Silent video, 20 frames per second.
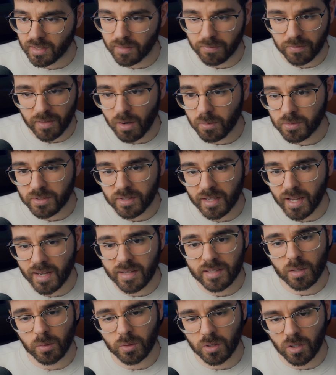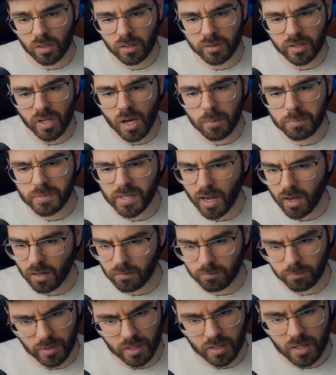If that was the case, I would call it the up
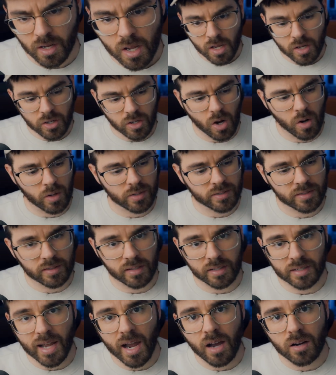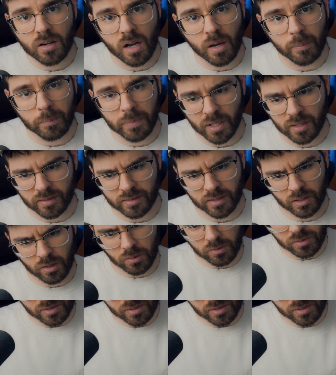down, but no, it's the down up because it goes